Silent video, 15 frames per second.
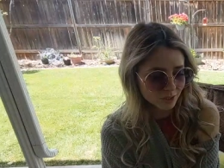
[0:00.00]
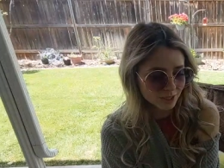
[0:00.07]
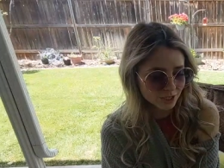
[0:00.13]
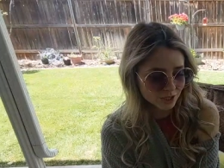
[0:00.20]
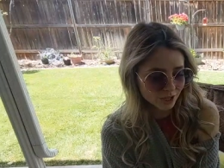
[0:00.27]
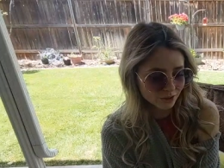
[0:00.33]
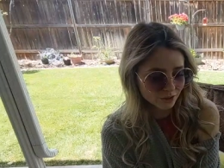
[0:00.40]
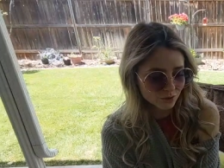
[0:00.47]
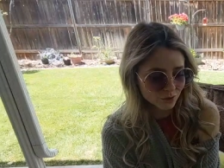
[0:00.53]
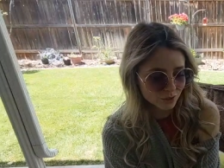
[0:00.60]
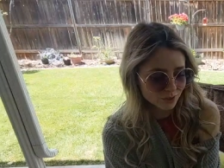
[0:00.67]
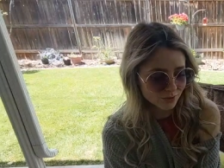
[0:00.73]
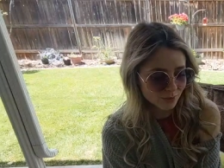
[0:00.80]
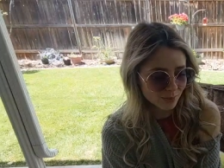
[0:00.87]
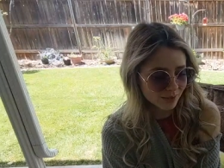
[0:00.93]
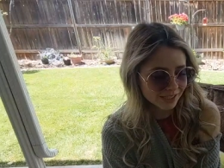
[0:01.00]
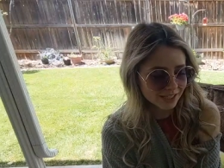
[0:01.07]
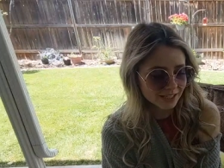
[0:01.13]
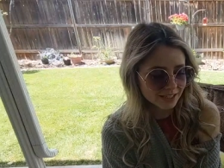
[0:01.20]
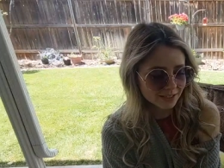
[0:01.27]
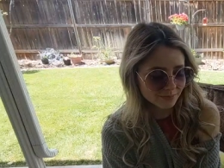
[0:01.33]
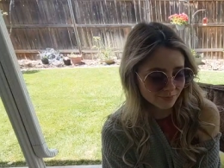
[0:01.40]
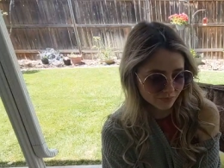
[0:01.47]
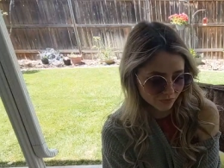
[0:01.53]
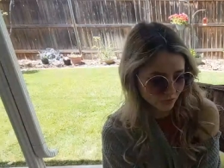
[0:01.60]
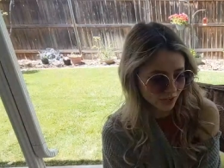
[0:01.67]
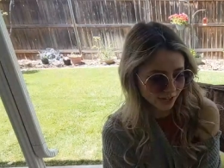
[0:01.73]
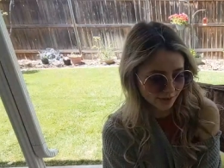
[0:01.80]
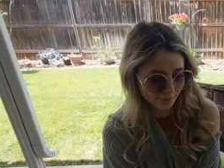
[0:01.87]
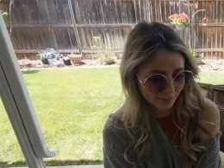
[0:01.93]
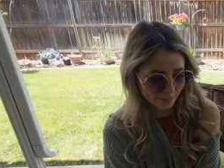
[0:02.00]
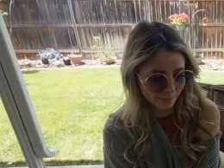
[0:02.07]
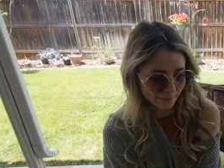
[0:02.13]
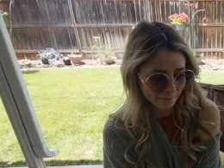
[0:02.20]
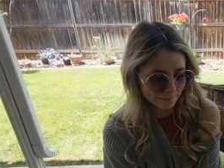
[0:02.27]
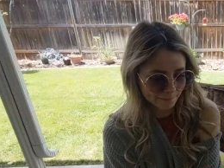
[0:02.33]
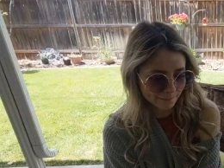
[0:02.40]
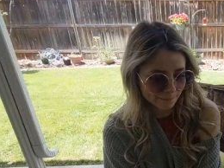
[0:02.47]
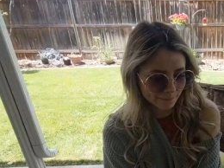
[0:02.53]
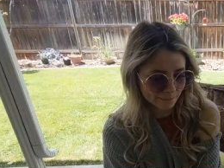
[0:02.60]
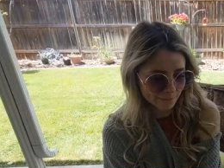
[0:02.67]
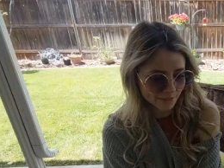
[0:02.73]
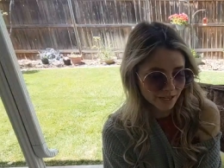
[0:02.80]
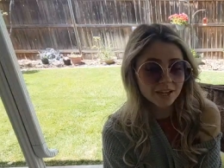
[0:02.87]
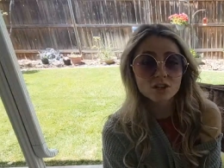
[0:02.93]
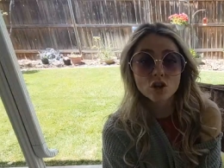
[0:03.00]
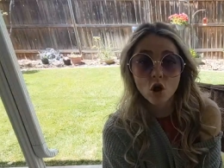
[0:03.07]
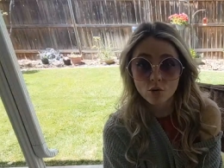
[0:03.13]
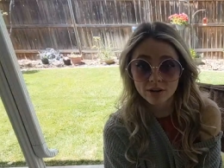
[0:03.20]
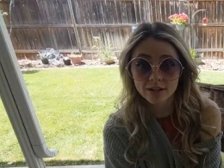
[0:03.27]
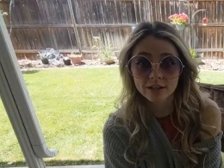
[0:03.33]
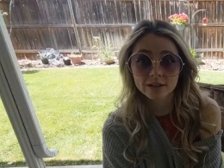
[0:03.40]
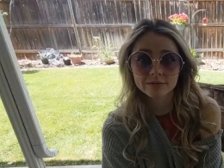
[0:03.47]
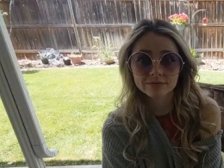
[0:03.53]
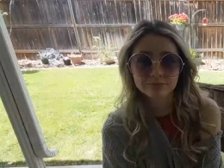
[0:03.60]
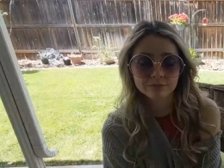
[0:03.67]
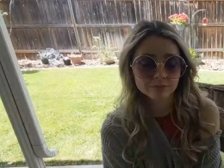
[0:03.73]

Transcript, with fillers: Always check the drawers for bullets. Okay. Noted.